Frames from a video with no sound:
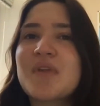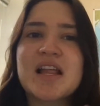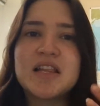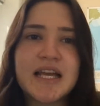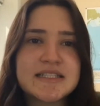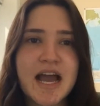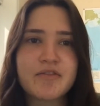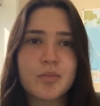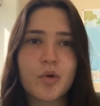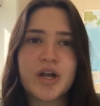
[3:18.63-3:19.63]
I like to
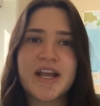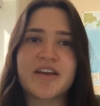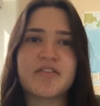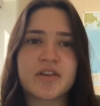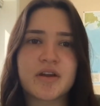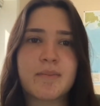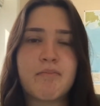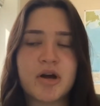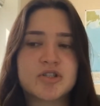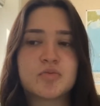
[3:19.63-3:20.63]
have a morning. I feel like a
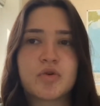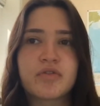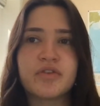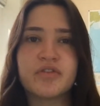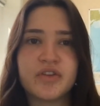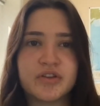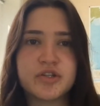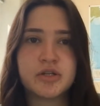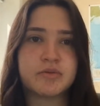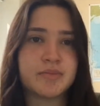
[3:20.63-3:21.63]
much more
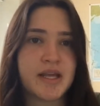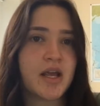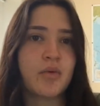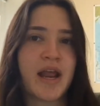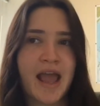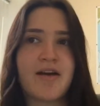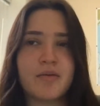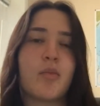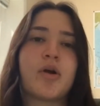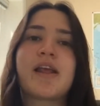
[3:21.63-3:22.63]
fulfilled human being when I have
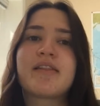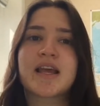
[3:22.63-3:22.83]
a morning.